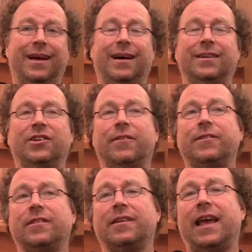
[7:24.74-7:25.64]
Uh,
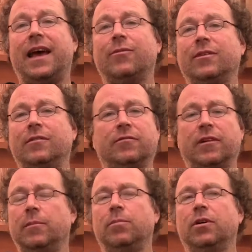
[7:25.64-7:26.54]
Jefferson Cowie's
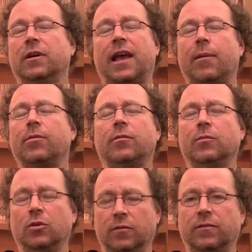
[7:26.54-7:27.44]
great book, Capital
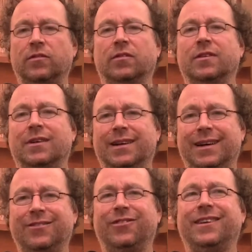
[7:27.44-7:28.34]
Moves,
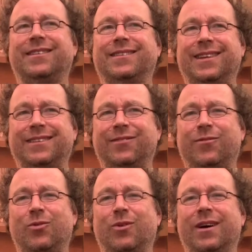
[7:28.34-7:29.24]
addresses this
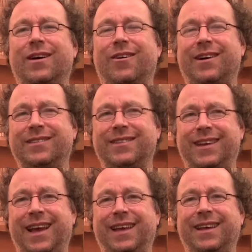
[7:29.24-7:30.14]
for
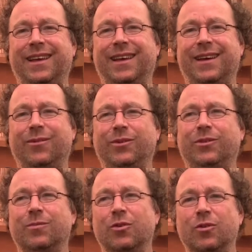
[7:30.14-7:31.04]
RCA,
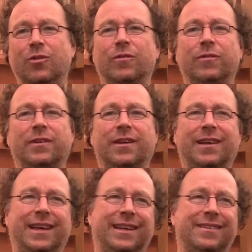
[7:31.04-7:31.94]
which moved
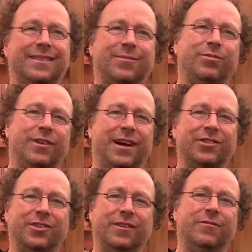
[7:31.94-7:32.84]
its
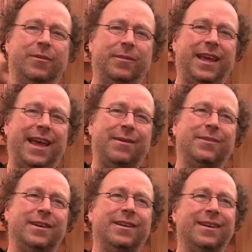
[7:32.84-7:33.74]
production from
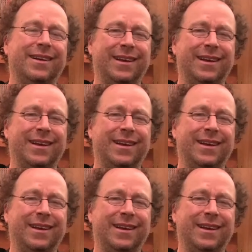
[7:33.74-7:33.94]
Camden